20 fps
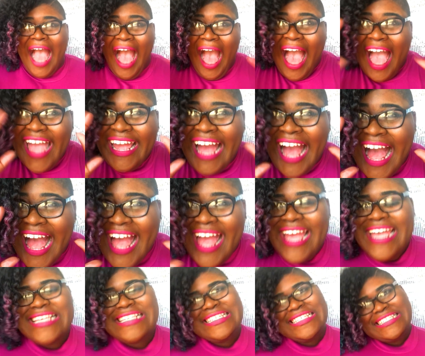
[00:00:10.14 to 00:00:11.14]
Hi
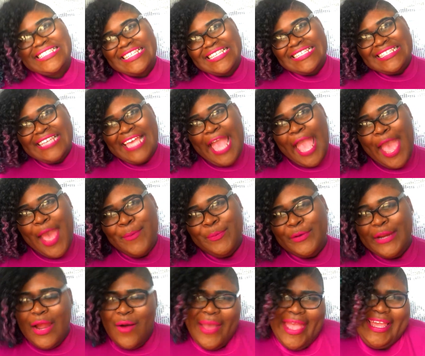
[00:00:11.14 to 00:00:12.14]
guys, this is
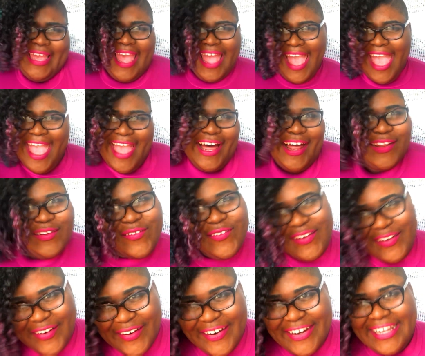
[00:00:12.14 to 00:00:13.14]
Gabrielle, aka Hello
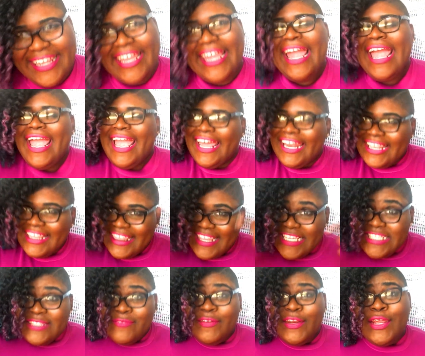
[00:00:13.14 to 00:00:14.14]
Curly, and in
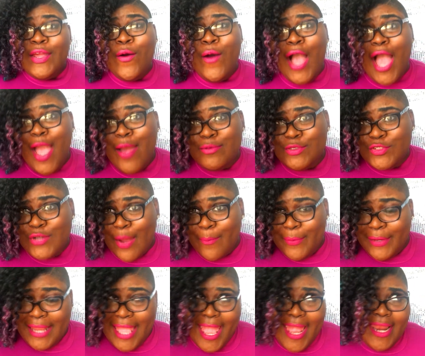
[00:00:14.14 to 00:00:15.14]
this video, I'm
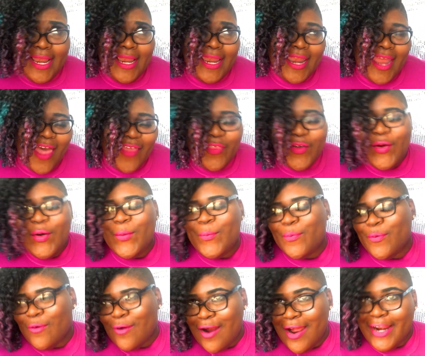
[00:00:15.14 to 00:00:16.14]
dropping another
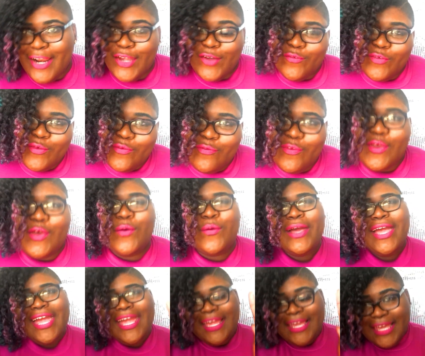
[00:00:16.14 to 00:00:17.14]
product review.
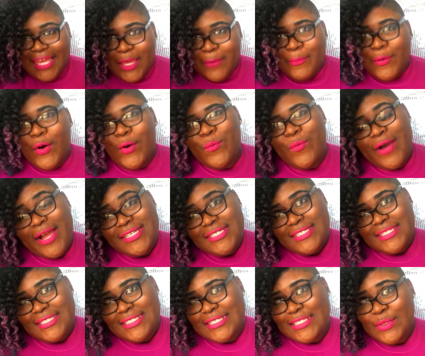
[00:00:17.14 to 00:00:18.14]
Keep on
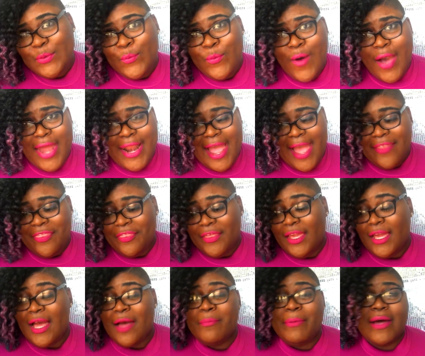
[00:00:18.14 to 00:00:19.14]
watching to see what I
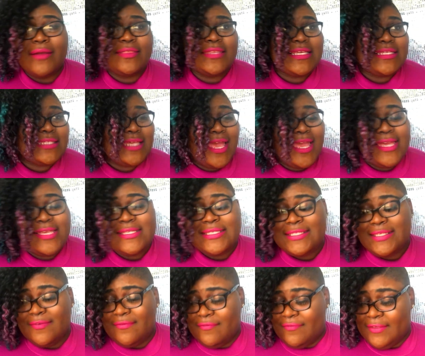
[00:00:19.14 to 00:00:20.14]
think about this
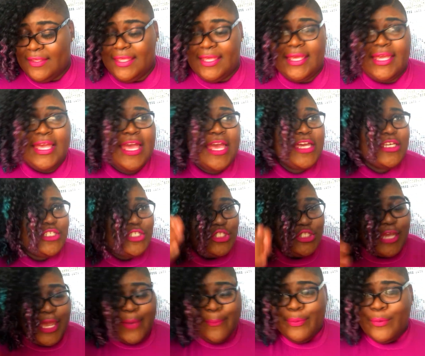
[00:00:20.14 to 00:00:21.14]
ACV
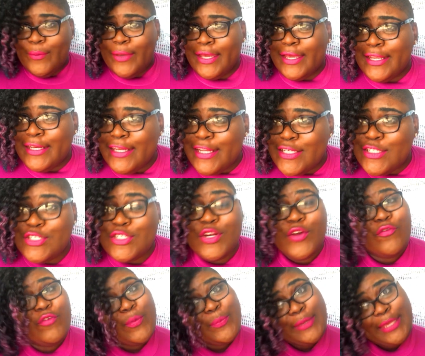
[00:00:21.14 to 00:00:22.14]
shampoo and conditioner
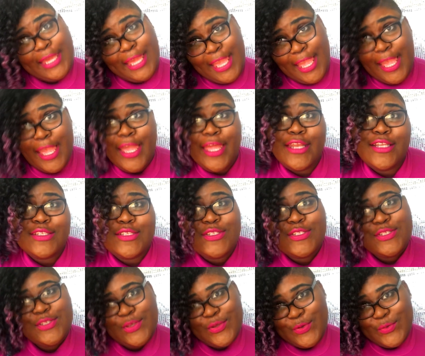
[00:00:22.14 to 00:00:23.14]
from Can
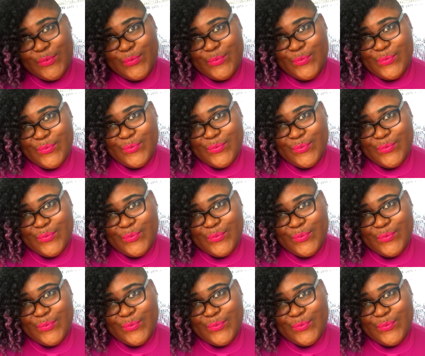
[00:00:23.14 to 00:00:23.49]
2.